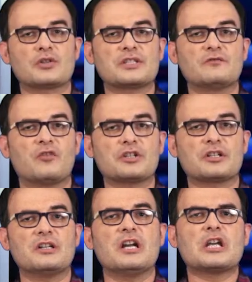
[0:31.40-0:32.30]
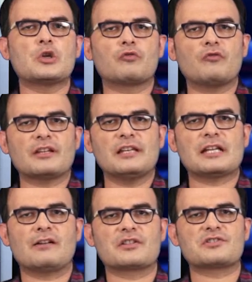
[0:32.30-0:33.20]
causing water to quickly
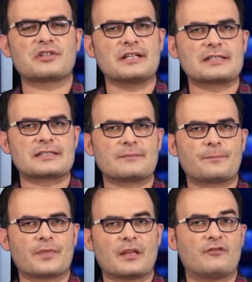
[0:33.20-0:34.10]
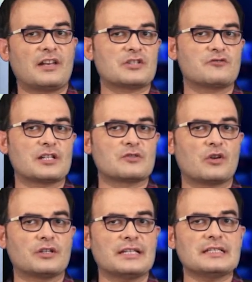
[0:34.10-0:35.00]
cover streets. Flash floods
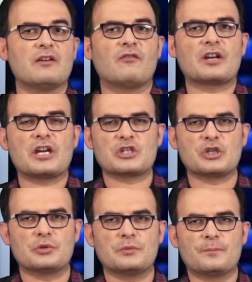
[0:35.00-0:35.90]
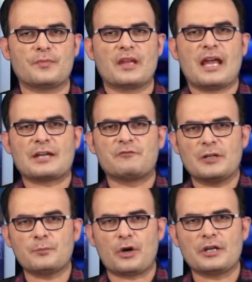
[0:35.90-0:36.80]
warning were issued. At
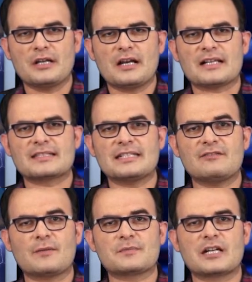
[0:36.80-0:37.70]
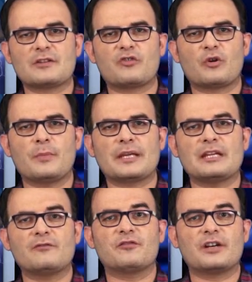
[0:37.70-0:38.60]
one point, a city website for
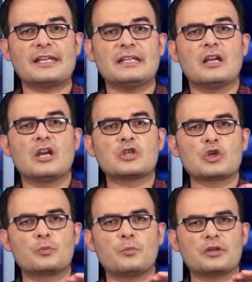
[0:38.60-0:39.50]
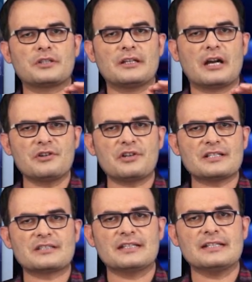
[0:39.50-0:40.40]
making flooding showed more than 100
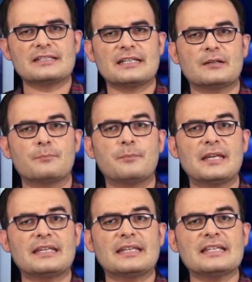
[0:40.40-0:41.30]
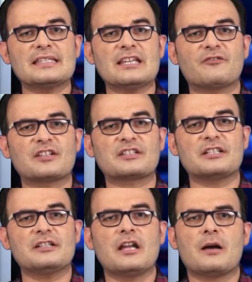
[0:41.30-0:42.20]
streets in a big easy
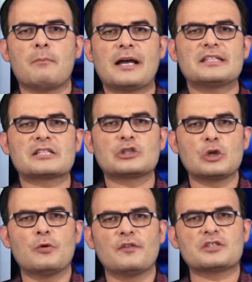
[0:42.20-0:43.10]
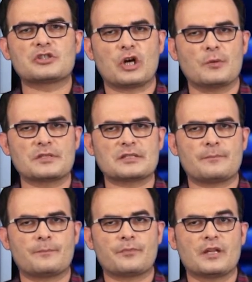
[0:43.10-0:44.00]
affected by the slow-moving storms.
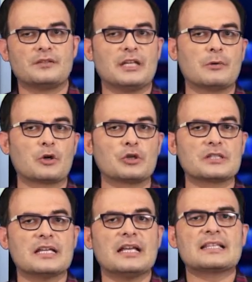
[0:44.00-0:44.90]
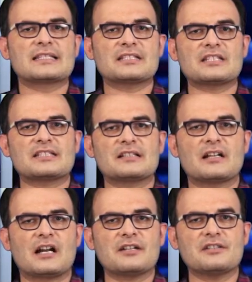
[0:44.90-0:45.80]
Neighborhoods such as the
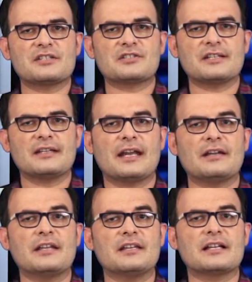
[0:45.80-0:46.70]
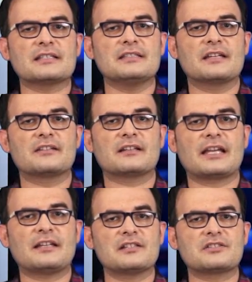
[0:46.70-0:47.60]
Garden District and areas near the
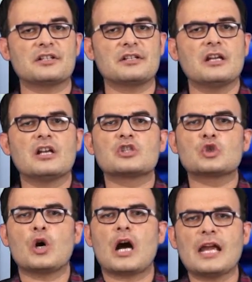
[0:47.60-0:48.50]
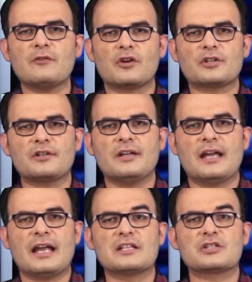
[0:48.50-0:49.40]
Canal Street saw high water
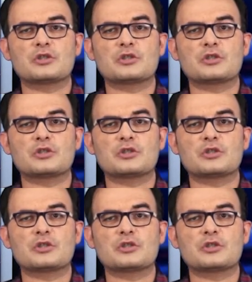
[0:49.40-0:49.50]
and